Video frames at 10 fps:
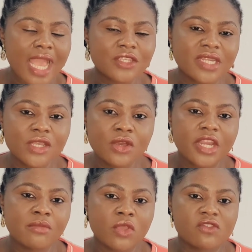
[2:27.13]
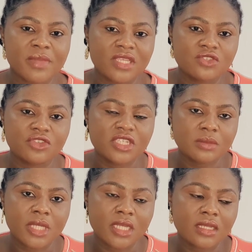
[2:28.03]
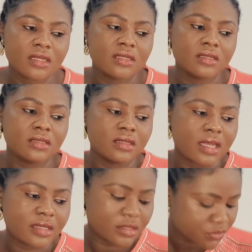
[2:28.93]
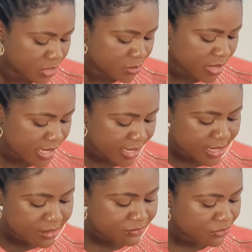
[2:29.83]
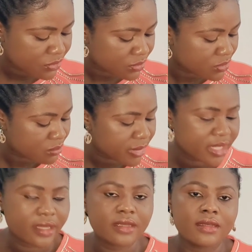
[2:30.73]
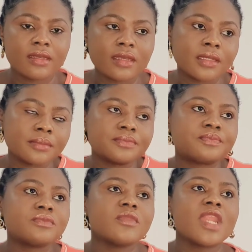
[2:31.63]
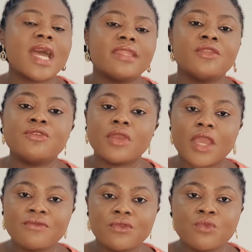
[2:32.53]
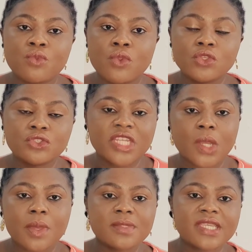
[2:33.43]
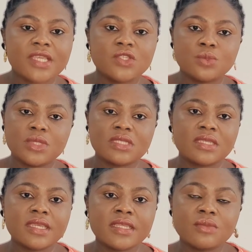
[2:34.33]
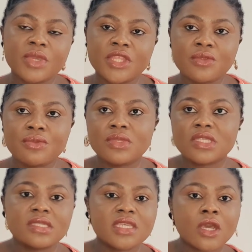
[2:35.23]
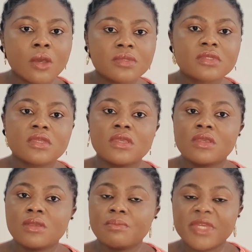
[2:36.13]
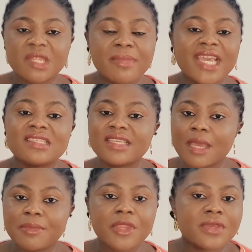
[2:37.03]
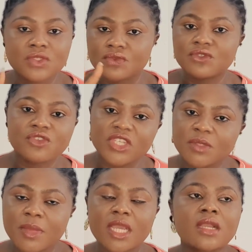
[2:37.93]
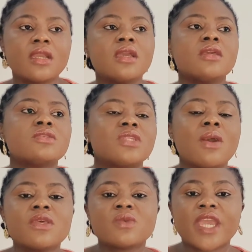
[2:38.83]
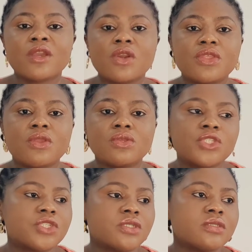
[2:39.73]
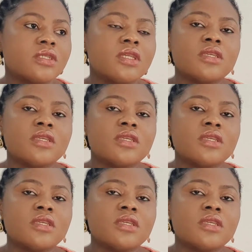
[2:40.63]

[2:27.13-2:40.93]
I actually got it because of my stretch mark. The stretch mark I have on my arm. And if you go through their website, you will see it where they wrote it helps minimize the appearance of stretch mark. So that was why I got the lotion.